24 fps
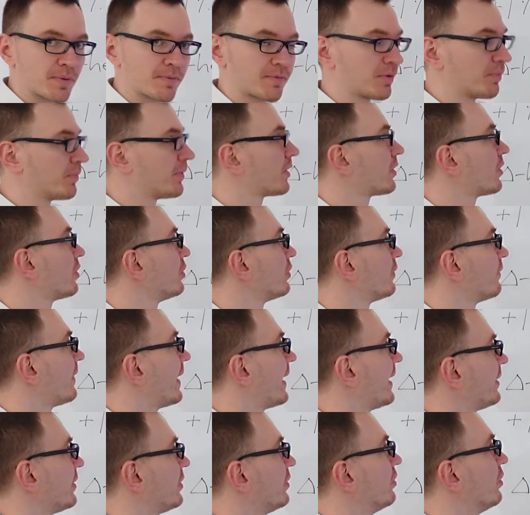from the current
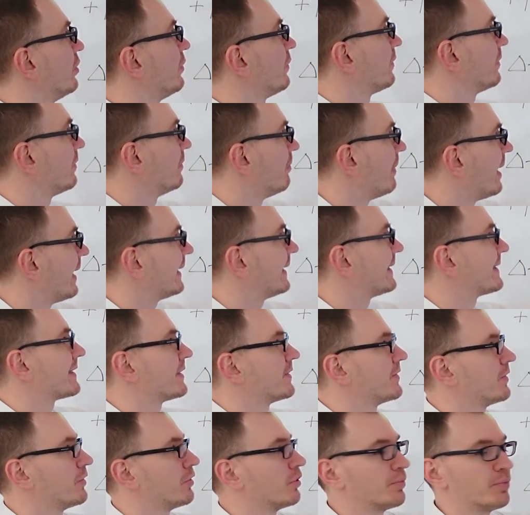value of minus
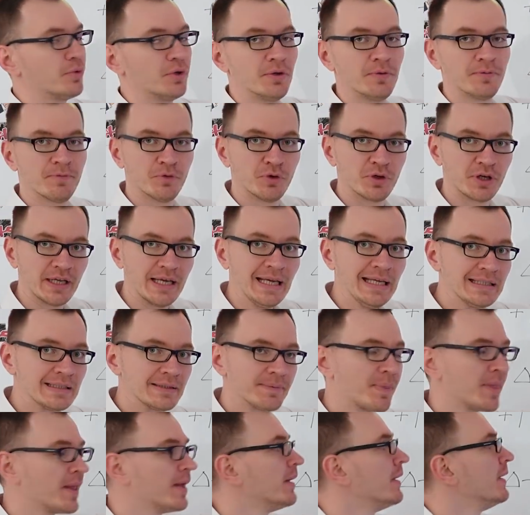0.48
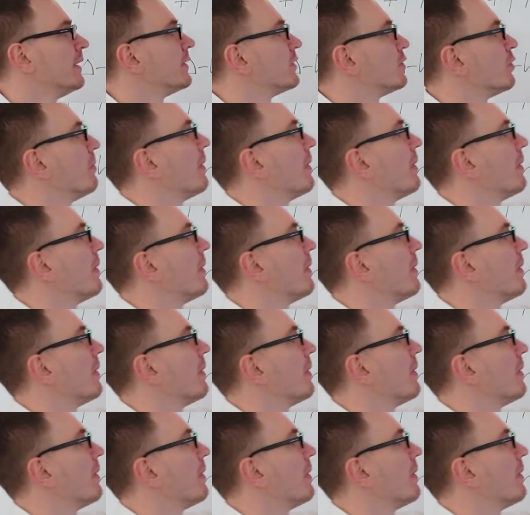to